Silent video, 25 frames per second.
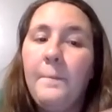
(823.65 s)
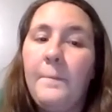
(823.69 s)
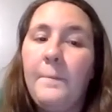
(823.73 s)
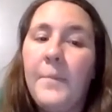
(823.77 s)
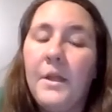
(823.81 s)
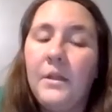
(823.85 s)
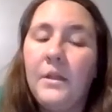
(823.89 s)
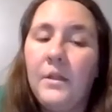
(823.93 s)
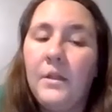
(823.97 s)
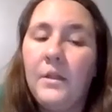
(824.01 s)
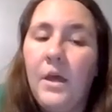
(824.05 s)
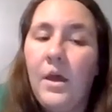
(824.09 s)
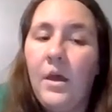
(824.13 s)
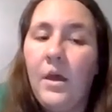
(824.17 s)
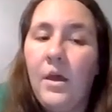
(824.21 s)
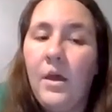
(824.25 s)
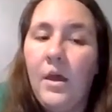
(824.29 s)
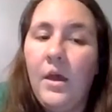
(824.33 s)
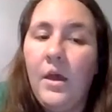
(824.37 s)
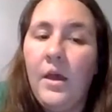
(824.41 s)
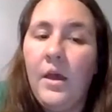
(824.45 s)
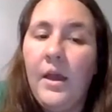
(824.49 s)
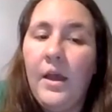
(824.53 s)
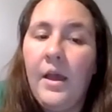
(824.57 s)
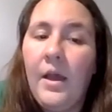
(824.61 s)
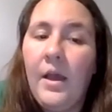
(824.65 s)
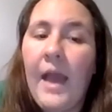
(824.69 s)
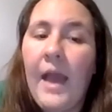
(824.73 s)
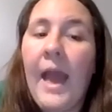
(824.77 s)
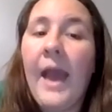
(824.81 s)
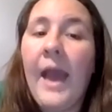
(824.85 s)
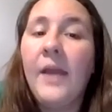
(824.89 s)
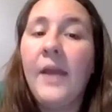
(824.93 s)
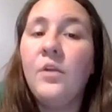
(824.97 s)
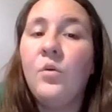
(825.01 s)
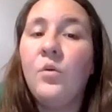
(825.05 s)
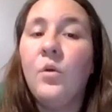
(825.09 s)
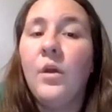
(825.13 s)
below,
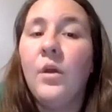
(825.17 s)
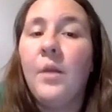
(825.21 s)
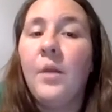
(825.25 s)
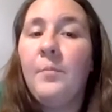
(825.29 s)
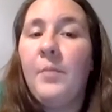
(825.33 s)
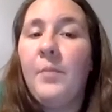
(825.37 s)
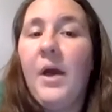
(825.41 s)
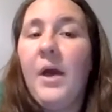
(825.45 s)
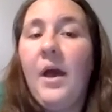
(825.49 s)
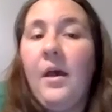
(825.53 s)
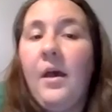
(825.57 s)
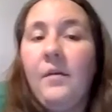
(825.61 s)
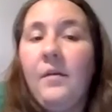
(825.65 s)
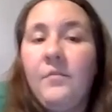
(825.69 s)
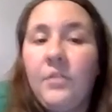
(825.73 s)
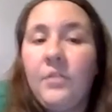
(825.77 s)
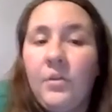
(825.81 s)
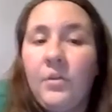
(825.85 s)
at or above?